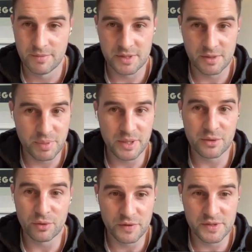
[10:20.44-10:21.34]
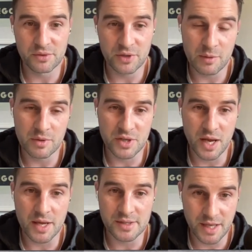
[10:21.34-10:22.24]
It's a big old physical game of
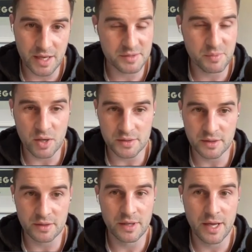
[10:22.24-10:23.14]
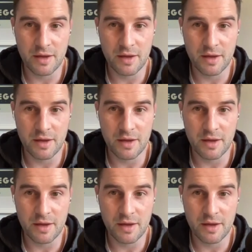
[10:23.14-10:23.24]
chess. Get smarter,